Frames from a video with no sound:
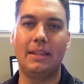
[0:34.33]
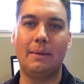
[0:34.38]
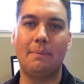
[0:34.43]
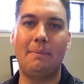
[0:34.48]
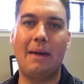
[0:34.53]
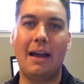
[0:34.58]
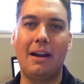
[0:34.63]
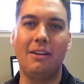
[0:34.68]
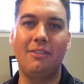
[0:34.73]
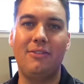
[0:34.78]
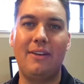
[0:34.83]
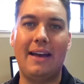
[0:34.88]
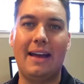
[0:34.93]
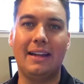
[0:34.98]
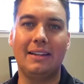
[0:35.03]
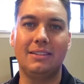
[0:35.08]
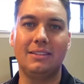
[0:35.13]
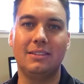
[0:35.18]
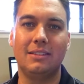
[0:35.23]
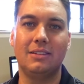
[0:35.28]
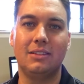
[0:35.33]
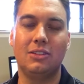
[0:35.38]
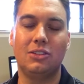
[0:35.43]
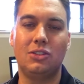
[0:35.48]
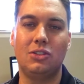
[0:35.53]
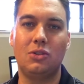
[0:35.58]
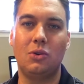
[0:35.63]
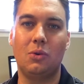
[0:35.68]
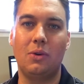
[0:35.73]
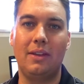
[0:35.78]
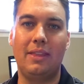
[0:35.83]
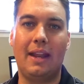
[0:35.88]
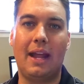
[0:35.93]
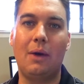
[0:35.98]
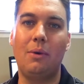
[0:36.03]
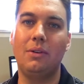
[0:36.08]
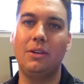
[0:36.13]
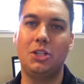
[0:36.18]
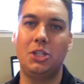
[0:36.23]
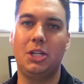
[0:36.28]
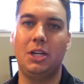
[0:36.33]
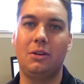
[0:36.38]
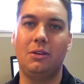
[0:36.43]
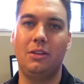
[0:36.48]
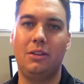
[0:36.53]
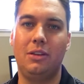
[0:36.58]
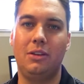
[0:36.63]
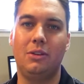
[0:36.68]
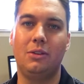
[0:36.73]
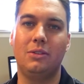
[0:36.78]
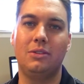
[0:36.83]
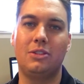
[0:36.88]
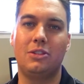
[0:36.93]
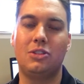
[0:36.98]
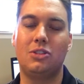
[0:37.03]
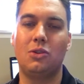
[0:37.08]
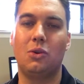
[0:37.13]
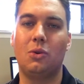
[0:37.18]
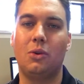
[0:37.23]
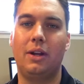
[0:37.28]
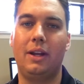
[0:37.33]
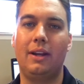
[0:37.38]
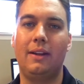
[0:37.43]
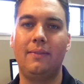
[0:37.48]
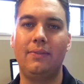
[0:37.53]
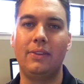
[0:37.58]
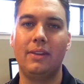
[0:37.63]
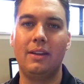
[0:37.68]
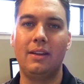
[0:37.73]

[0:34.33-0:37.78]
Matter of fact, the story that I want to share with you is a story